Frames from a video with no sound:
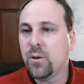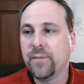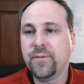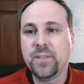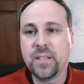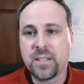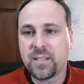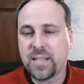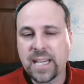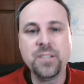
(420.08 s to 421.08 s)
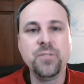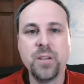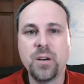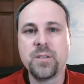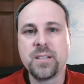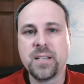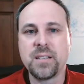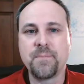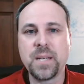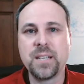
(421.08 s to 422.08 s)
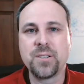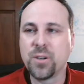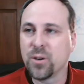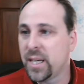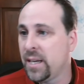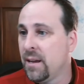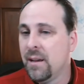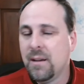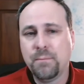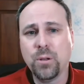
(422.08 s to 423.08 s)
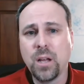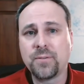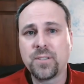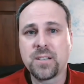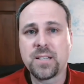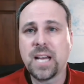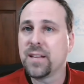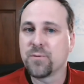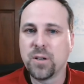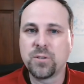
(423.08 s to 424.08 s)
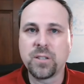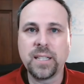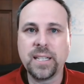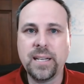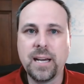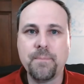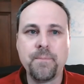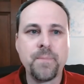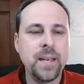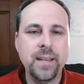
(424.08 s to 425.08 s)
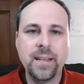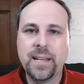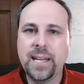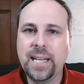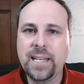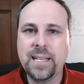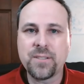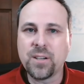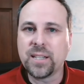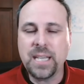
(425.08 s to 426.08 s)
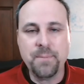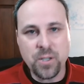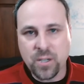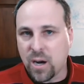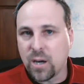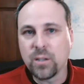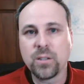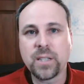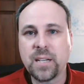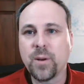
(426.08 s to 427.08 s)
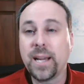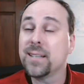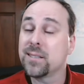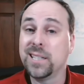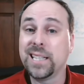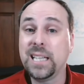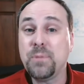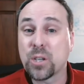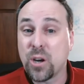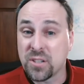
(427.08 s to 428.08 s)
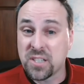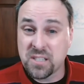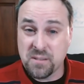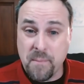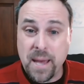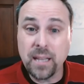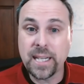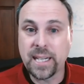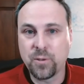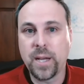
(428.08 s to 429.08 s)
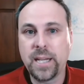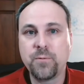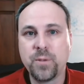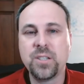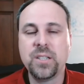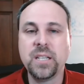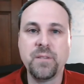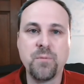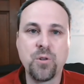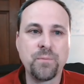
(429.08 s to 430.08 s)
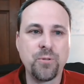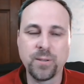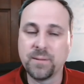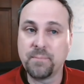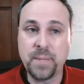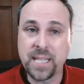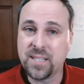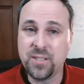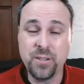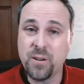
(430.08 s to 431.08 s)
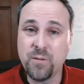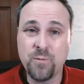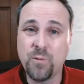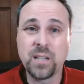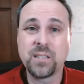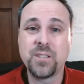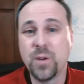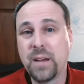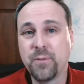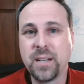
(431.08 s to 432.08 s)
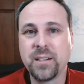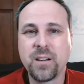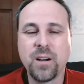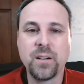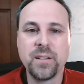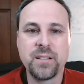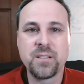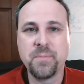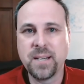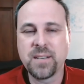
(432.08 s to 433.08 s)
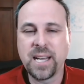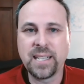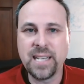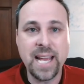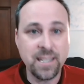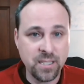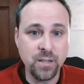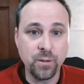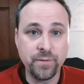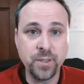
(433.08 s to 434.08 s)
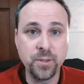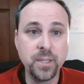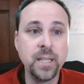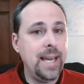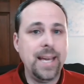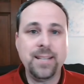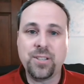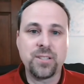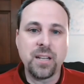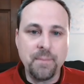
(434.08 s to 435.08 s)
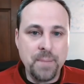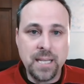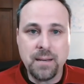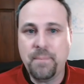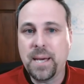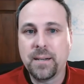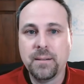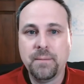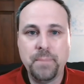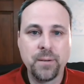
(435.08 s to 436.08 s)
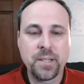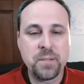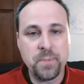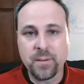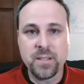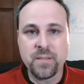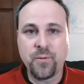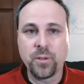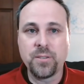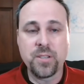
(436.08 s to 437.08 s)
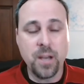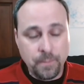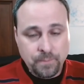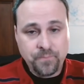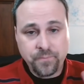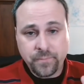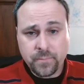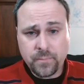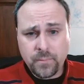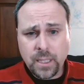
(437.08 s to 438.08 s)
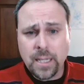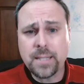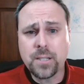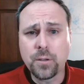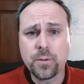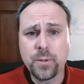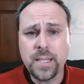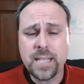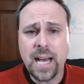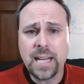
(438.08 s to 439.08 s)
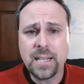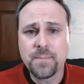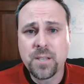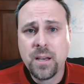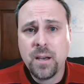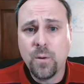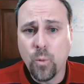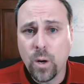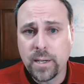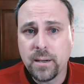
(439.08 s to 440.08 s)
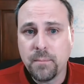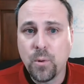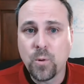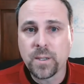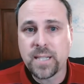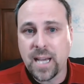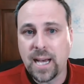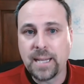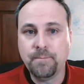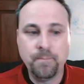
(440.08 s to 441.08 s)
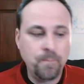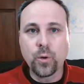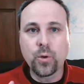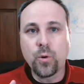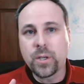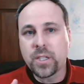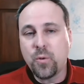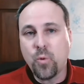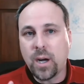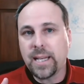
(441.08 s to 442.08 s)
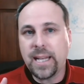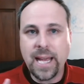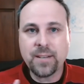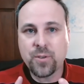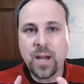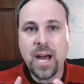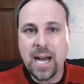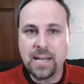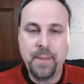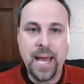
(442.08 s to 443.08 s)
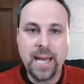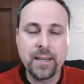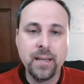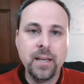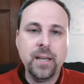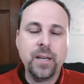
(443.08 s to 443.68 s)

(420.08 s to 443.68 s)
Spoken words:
go, if the second you notice that something is dirty, pull off to the side of the road, clean it up, it is going to keep your car looking great. It's going to keep your car smelling great, which is even more important because you don't want to drive around a car that smells like nasty old food. It's just going to be a better experience for you. So let's go through these items one more time. You're going to want an extra hot bag.